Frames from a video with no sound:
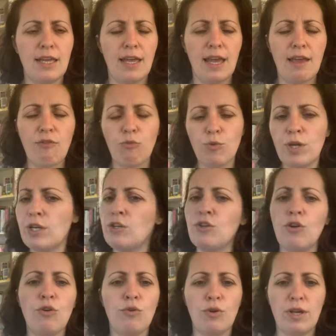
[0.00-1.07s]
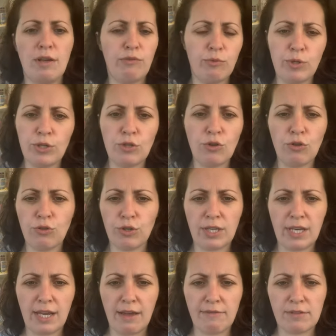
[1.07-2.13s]
if we're not
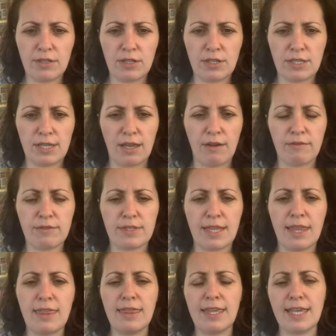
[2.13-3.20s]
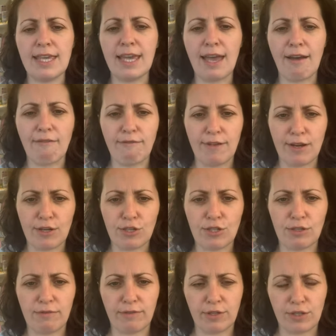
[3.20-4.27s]
looking after ourselves, then they get a
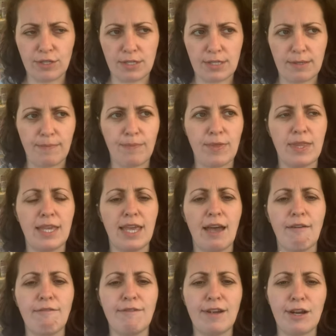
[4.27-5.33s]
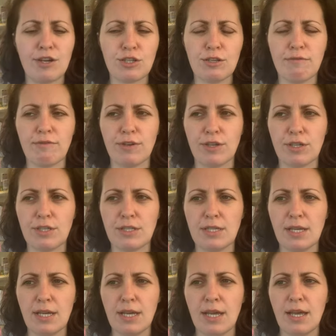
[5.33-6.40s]
version of us. They get a version of us
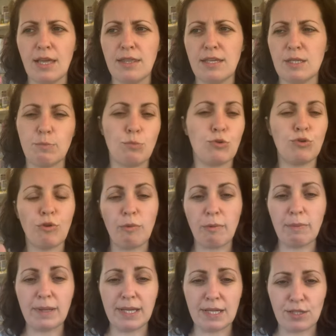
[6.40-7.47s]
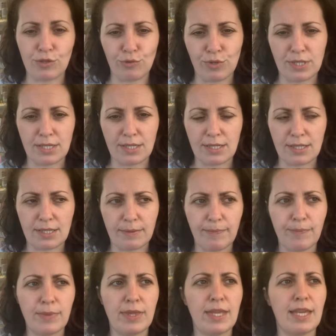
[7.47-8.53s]
that's probably exhausted.
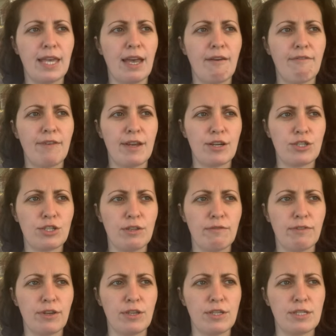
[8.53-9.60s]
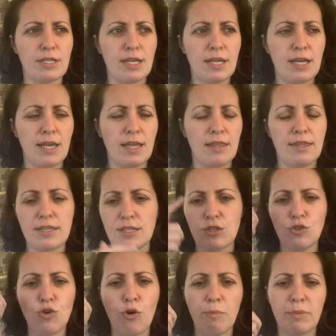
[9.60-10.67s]
They get a version of us that's
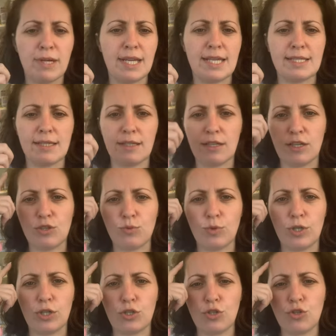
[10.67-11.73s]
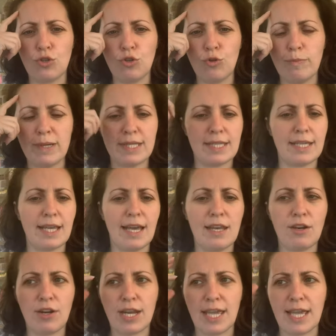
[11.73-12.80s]
not present because we are too busy in
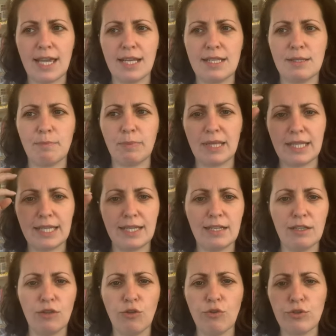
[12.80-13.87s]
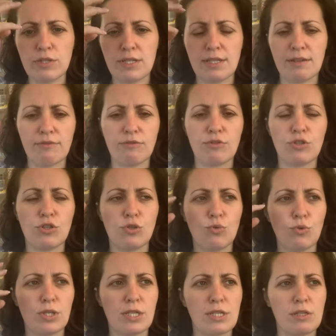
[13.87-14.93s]
our heads playing lots of different
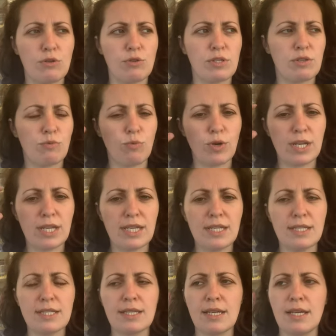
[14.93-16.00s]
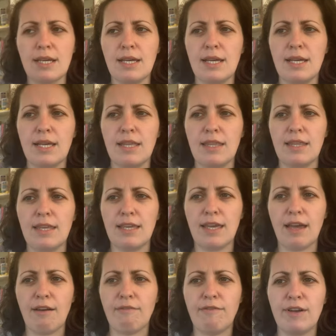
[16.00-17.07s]
stories, lots of worries. They
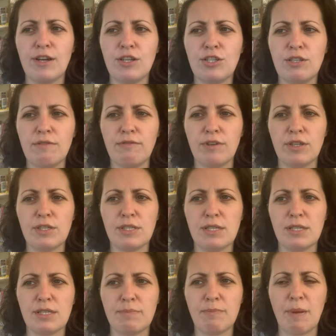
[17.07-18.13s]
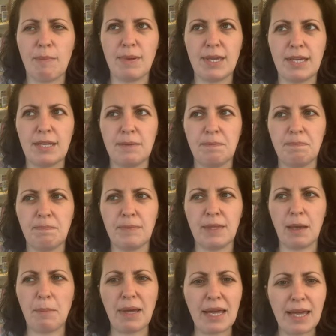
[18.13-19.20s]
get a version of us that's maybe
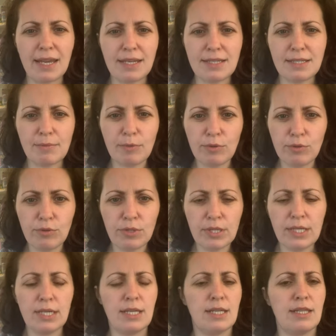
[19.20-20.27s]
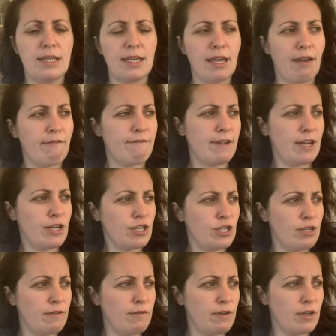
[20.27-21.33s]
a bit irritable. They get a
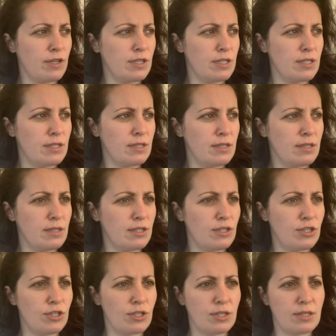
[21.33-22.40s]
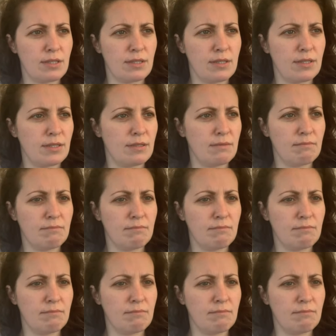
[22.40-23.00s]
version of us that just